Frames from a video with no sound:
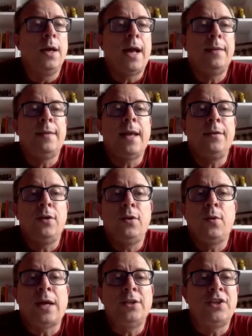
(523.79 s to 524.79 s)
and then
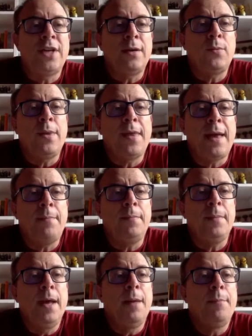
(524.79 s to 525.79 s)
you can share with
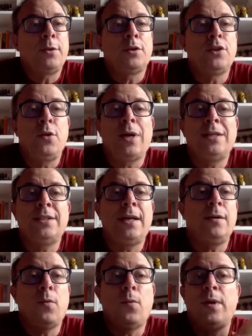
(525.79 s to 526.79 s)
them, but also you can
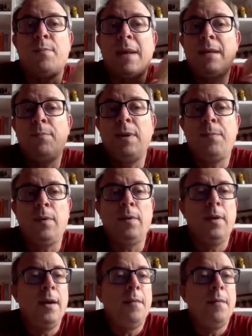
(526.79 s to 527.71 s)
share with many people